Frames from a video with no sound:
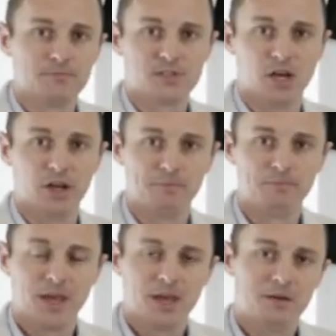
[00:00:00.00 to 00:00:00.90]
So,
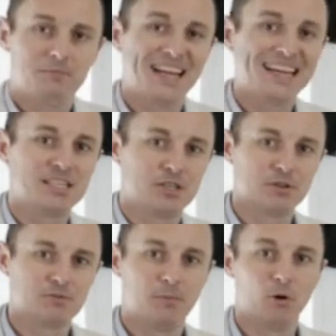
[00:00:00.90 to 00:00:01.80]
please
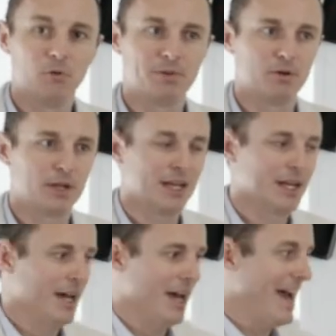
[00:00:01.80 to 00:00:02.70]
use rapport
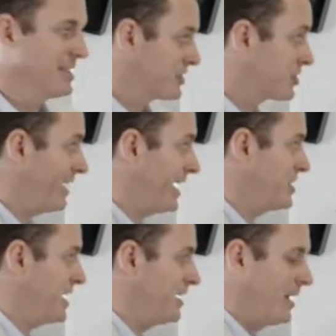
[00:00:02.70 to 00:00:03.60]
building uh, as a
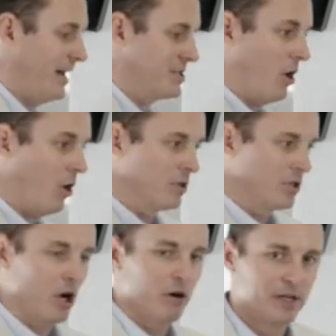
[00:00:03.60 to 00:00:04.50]
strategy, as an
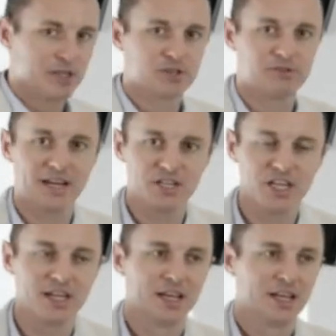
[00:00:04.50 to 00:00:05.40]
ongoing
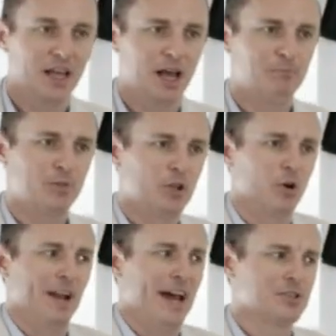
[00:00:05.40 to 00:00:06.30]
strategy, um,
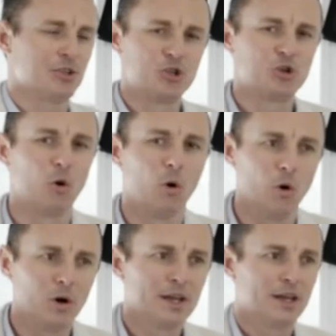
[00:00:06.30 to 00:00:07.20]
not as a
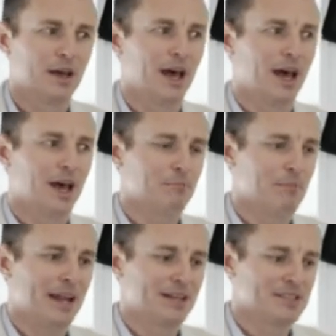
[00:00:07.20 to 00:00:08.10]
chore, um,
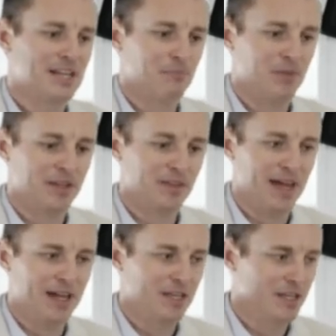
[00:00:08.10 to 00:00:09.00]
but as something
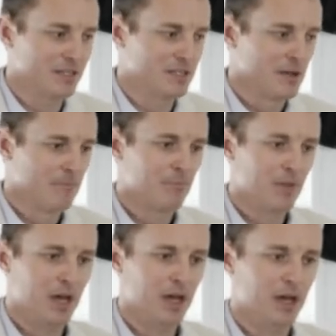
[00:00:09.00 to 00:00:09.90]
that is
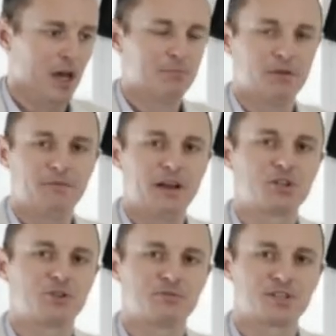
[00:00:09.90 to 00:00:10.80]
uh, a
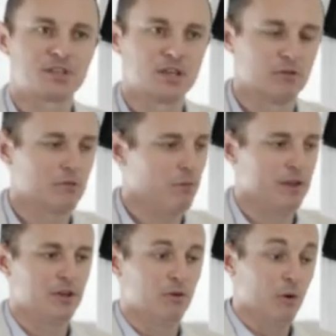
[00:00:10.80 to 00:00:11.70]
professional skill,
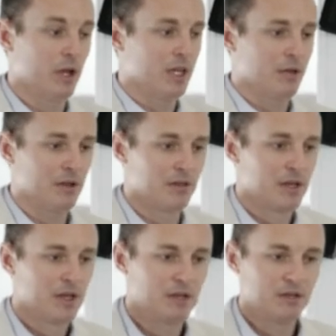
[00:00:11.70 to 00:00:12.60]
whether you're working with
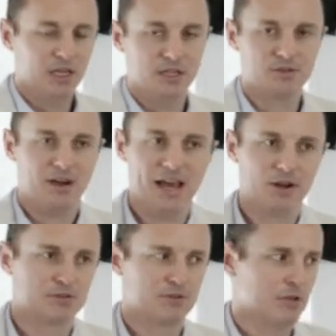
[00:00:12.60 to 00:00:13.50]
kids or
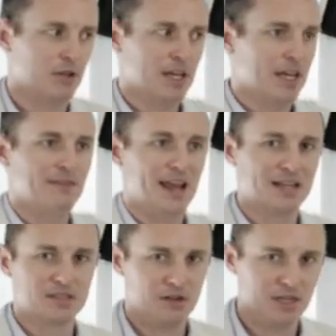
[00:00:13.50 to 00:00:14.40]
adults or not even
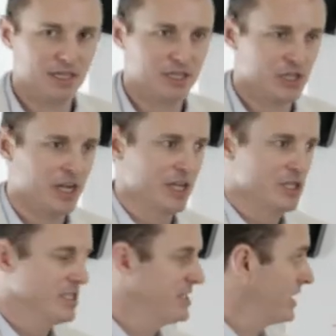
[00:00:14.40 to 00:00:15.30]
outside the
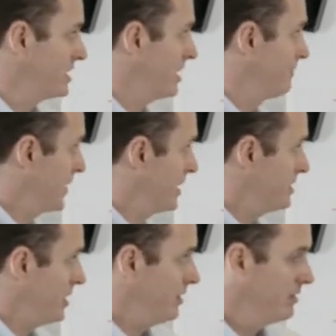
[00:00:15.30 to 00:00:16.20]
education sector.
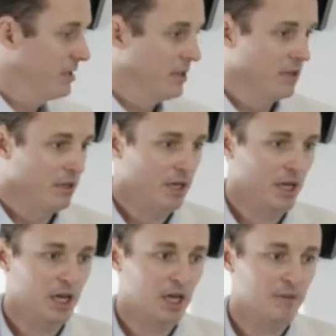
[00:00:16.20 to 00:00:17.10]
So
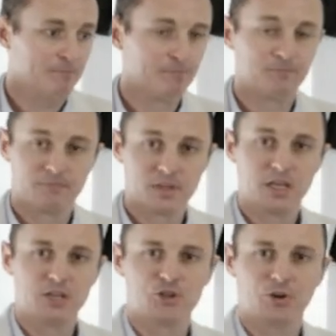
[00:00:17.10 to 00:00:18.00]
um,
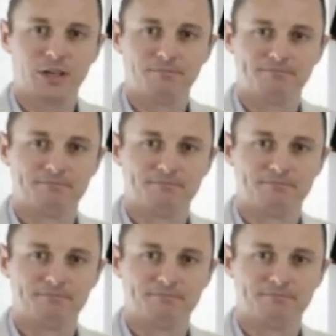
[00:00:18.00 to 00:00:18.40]
enjoy.